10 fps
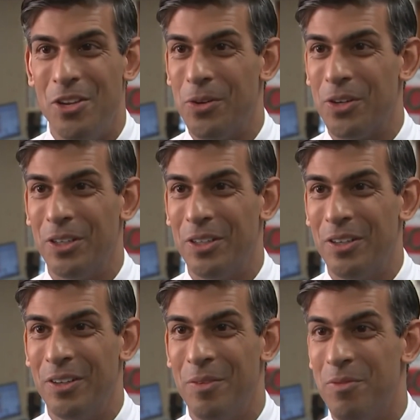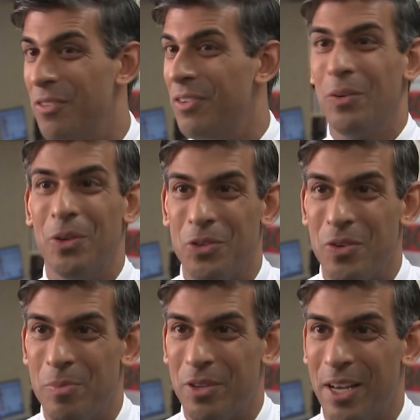you can fulfill all your
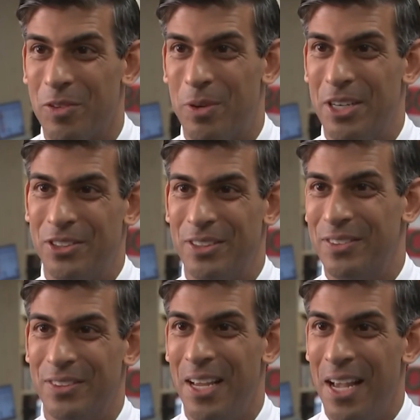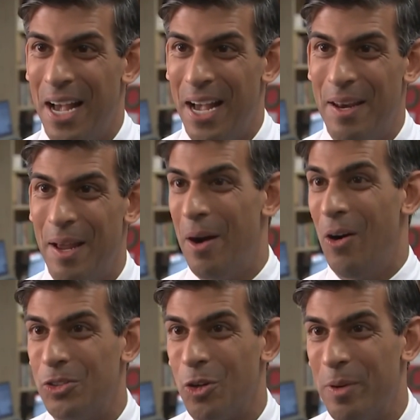dreams and aspirations. Now,
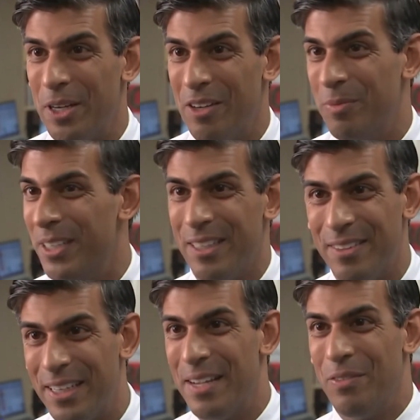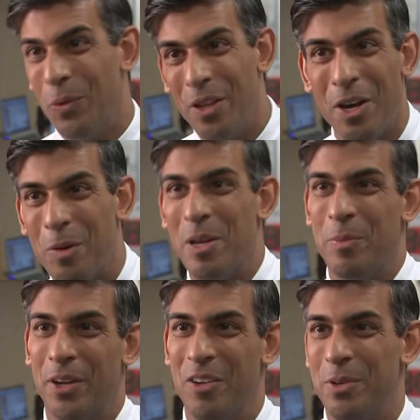our job in government is to give all the young
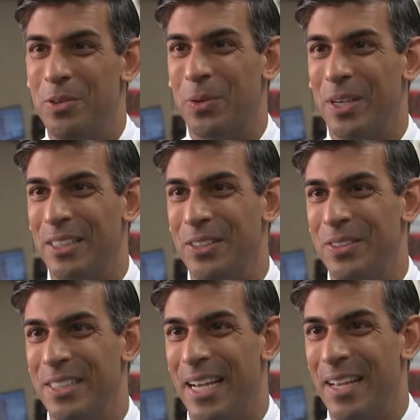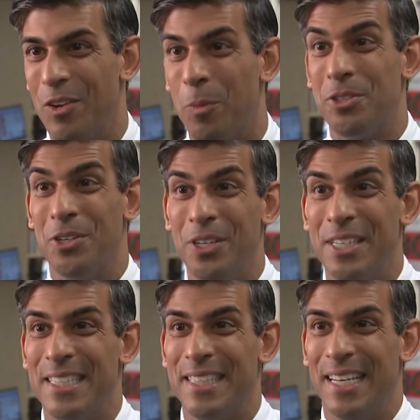people that I've been talking to today the
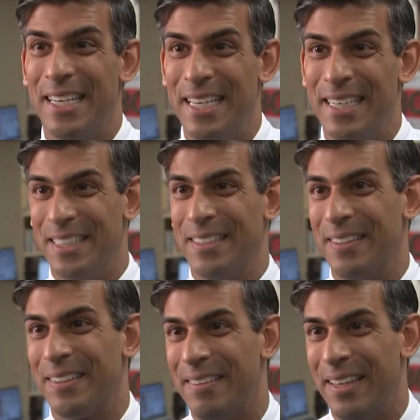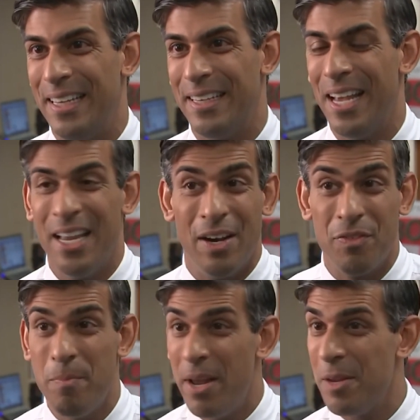opportunities they need to succeed.
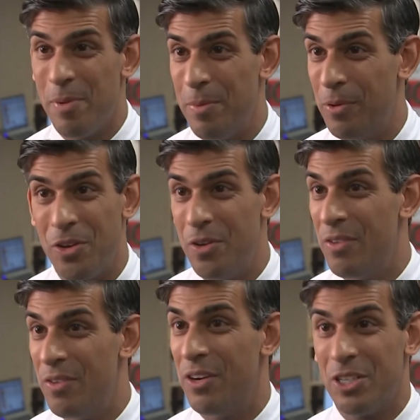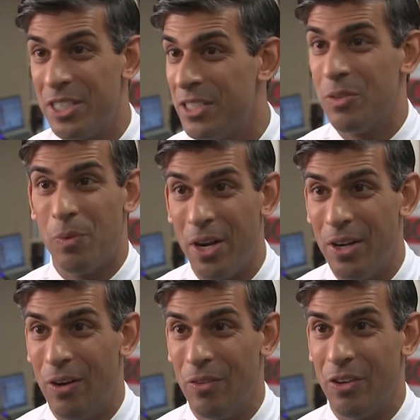Now, for many people, university is the
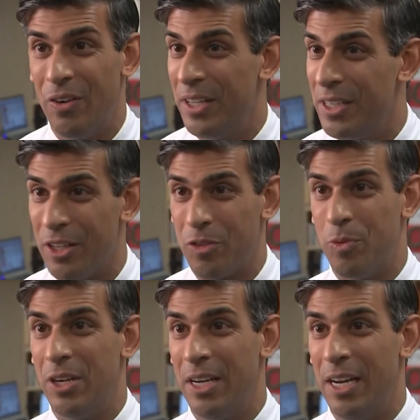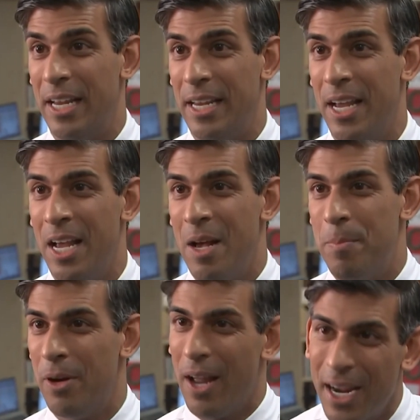right answer and it does brilliantly,
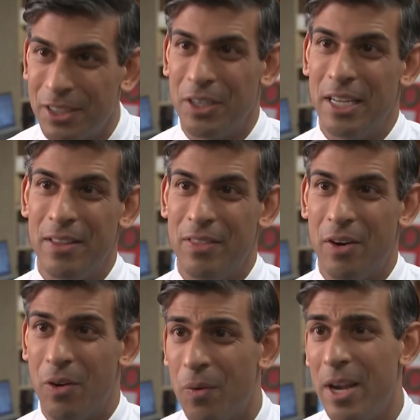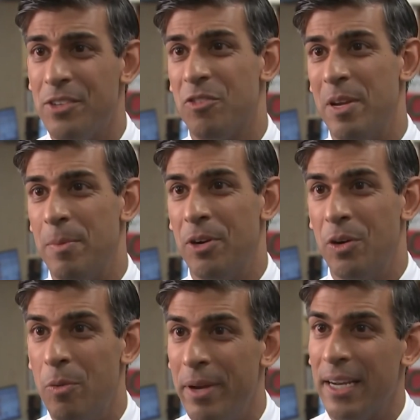but actually there are a range of
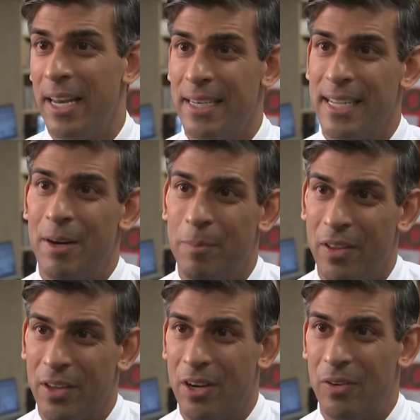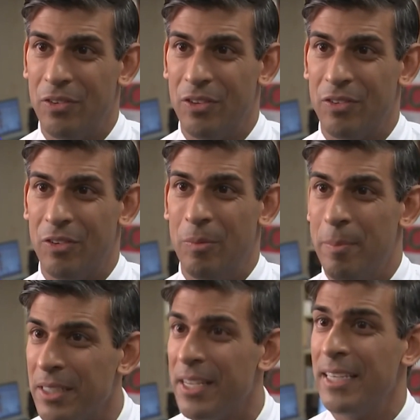people who are being let down by the current system.
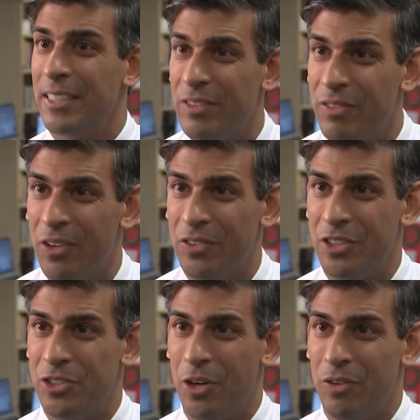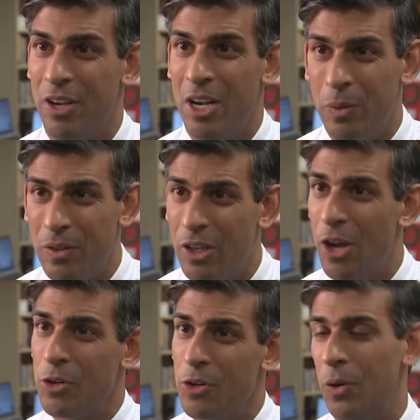They're being taken advantage of with
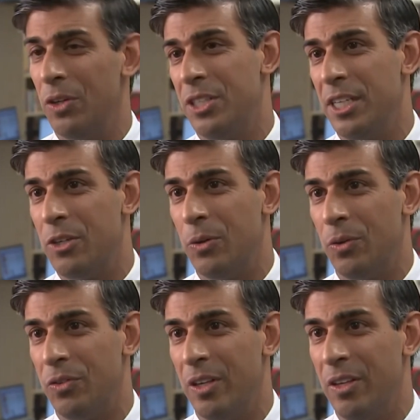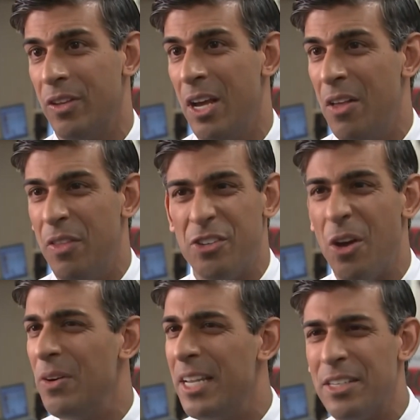low quality courses that
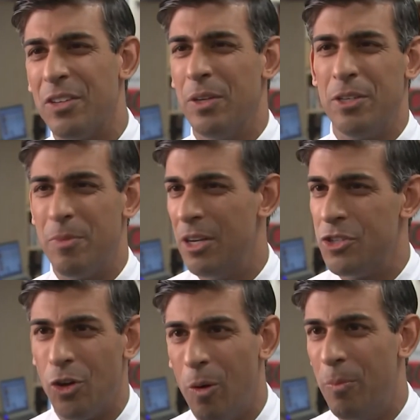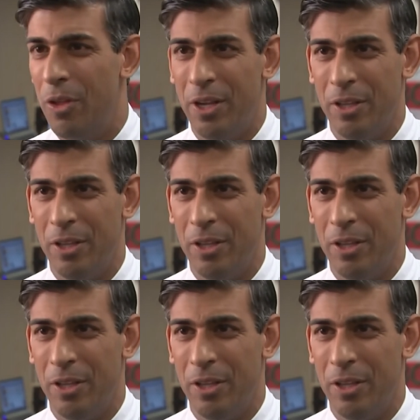don't lead to a job